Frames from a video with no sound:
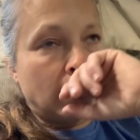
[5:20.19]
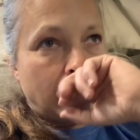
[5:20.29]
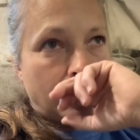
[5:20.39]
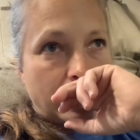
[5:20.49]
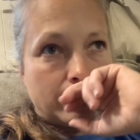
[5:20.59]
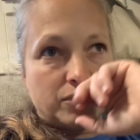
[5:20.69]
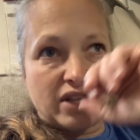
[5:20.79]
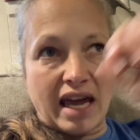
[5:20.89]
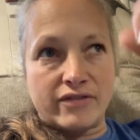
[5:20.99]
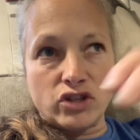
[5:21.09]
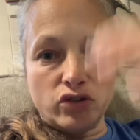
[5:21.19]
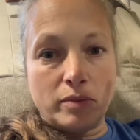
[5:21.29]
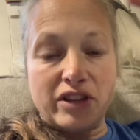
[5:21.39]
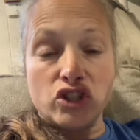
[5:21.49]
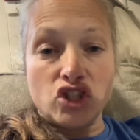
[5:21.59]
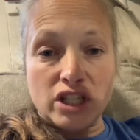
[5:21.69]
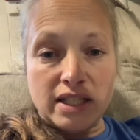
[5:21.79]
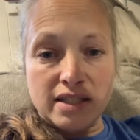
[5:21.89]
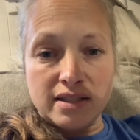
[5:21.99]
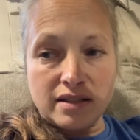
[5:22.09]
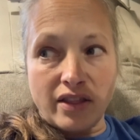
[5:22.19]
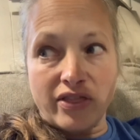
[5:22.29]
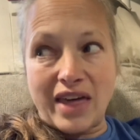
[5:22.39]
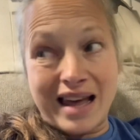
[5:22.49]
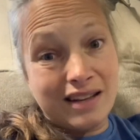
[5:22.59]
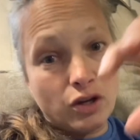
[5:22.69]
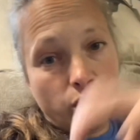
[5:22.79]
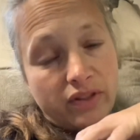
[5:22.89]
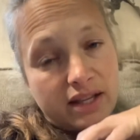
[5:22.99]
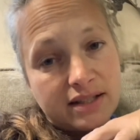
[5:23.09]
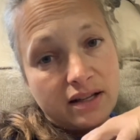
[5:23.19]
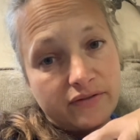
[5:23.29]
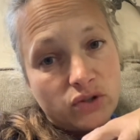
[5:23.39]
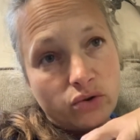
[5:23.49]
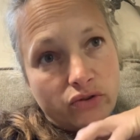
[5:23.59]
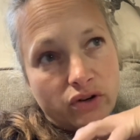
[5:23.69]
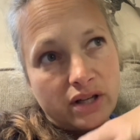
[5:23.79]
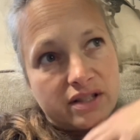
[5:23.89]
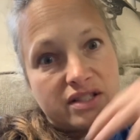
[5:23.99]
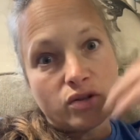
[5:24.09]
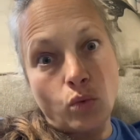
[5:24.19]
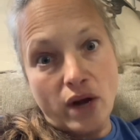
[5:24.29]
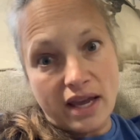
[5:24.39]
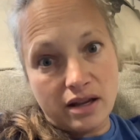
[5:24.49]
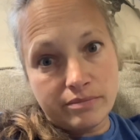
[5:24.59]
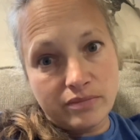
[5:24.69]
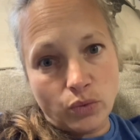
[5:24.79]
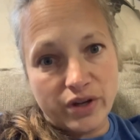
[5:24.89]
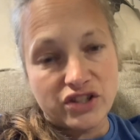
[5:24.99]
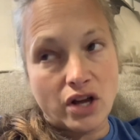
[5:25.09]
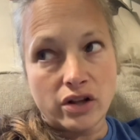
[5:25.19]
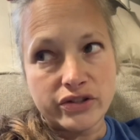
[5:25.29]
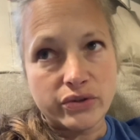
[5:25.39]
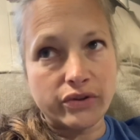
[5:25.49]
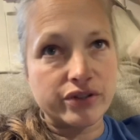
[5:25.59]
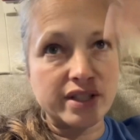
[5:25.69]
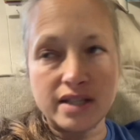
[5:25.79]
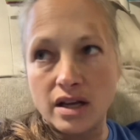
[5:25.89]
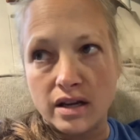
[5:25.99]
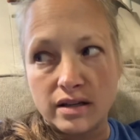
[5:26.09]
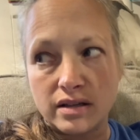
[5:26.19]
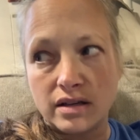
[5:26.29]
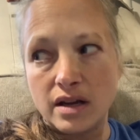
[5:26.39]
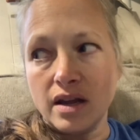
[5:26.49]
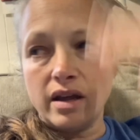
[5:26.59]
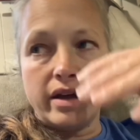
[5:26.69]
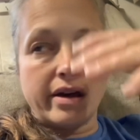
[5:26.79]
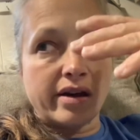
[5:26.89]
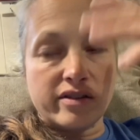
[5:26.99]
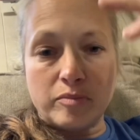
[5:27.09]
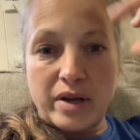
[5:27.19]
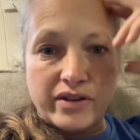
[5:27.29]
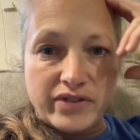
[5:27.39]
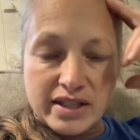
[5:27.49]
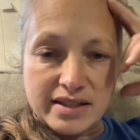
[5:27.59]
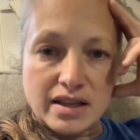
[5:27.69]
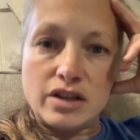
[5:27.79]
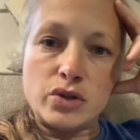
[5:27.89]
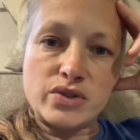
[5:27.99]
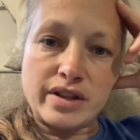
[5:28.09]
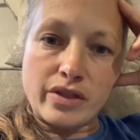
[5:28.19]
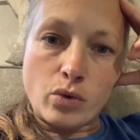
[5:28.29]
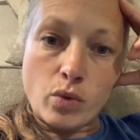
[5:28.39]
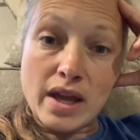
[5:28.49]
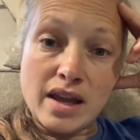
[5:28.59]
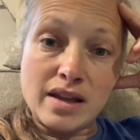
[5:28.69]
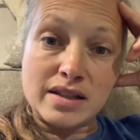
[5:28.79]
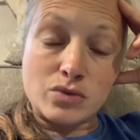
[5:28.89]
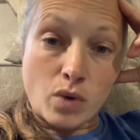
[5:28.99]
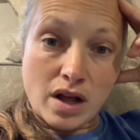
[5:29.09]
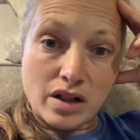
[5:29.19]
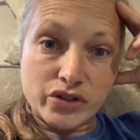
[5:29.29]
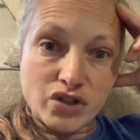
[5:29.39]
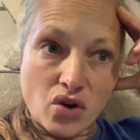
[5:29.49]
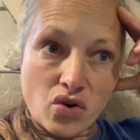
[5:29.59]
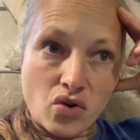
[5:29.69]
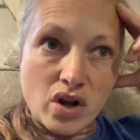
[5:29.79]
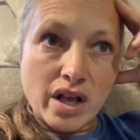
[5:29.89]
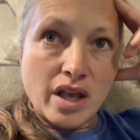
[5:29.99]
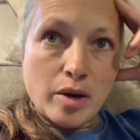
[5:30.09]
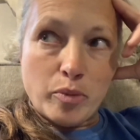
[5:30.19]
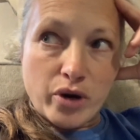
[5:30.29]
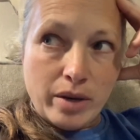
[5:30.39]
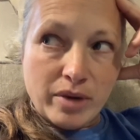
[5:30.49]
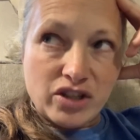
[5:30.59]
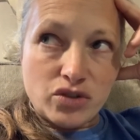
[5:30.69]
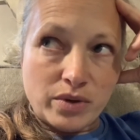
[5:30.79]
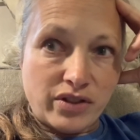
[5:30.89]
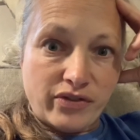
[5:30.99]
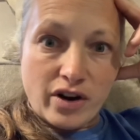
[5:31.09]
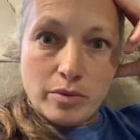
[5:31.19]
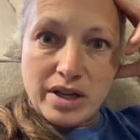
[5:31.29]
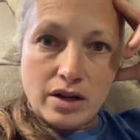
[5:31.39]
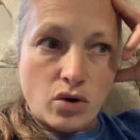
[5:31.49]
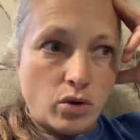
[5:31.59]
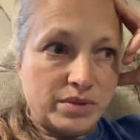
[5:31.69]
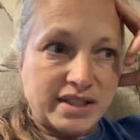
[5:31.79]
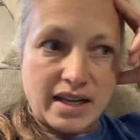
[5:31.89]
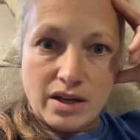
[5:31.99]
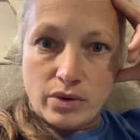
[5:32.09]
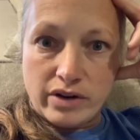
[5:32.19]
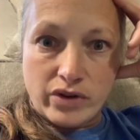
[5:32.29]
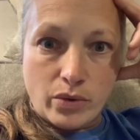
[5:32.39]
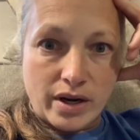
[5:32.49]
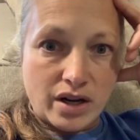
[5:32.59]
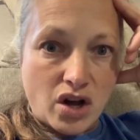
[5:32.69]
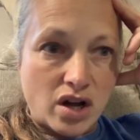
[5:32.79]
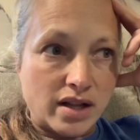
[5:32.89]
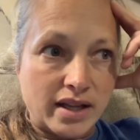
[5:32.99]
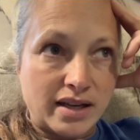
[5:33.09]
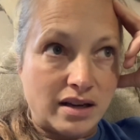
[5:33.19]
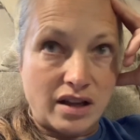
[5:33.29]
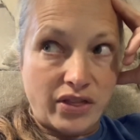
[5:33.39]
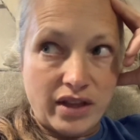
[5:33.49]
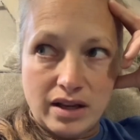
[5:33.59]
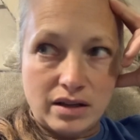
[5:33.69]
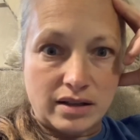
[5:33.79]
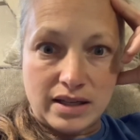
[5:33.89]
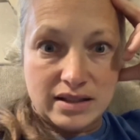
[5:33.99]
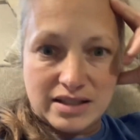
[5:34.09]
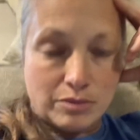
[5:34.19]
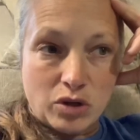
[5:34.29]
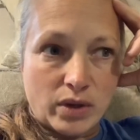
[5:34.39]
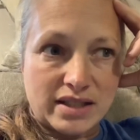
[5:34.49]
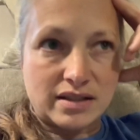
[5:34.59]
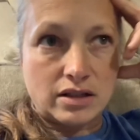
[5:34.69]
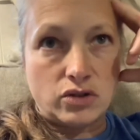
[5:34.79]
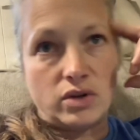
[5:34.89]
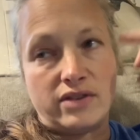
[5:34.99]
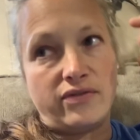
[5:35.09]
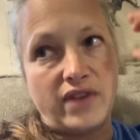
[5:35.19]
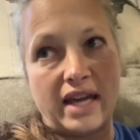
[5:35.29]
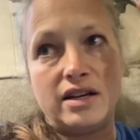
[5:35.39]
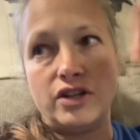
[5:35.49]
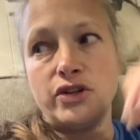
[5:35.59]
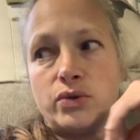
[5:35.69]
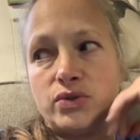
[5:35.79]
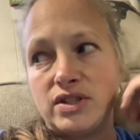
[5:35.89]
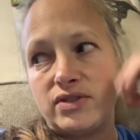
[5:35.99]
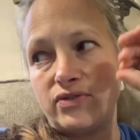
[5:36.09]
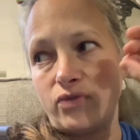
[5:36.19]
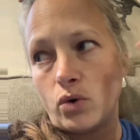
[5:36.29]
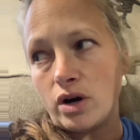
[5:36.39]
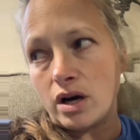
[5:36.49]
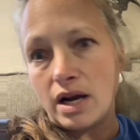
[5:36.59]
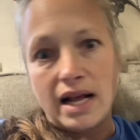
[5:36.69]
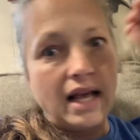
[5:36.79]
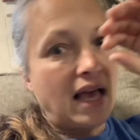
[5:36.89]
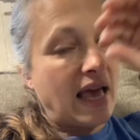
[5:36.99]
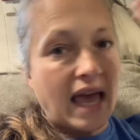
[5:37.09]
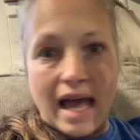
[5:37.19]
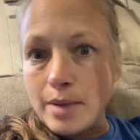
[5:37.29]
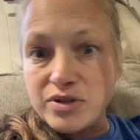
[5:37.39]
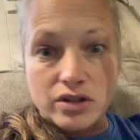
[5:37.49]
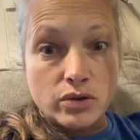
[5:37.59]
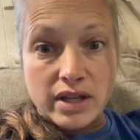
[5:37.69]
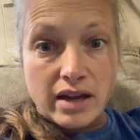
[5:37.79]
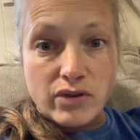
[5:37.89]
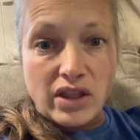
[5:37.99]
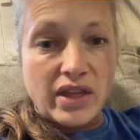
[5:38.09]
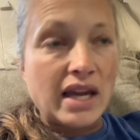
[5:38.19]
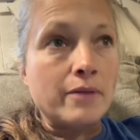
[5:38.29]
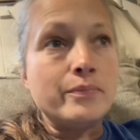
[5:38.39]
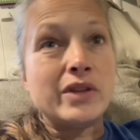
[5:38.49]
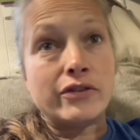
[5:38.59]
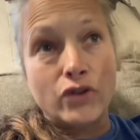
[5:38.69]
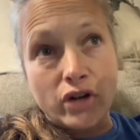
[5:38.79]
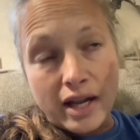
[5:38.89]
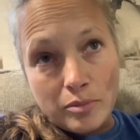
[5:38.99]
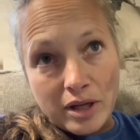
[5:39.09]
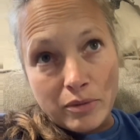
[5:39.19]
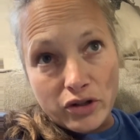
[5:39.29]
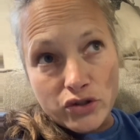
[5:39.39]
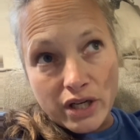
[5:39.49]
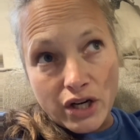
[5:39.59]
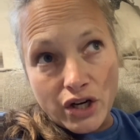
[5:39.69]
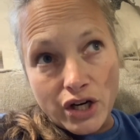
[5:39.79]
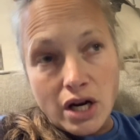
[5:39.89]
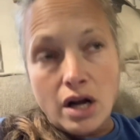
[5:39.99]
after you've made the cheese, that liquid that's left over is the whey, which also there's a ton of benefits in using the whey as well. So pretty much with farming, homesteading, whatever you want to call it, nothing needs to be wasted. You can find a use for absolutely everything. If you're not a big milk drinker,